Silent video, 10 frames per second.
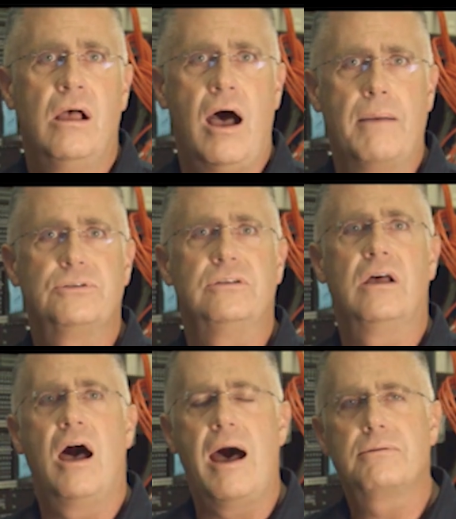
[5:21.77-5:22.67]
option
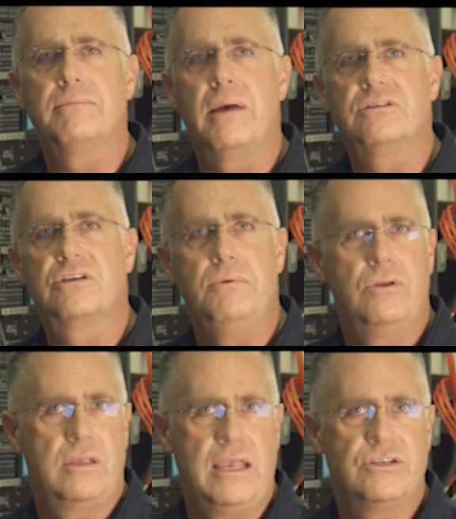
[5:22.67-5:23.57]
to optimize
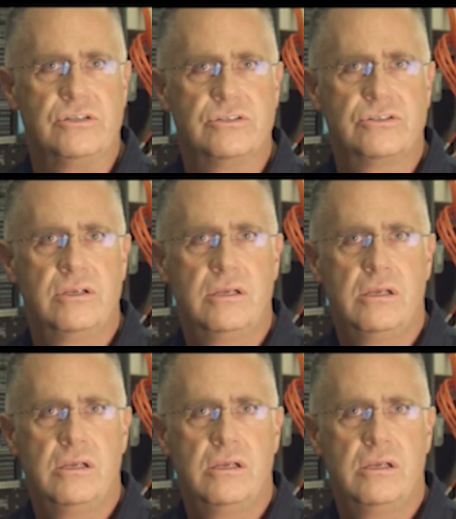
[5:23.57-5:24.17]
communications.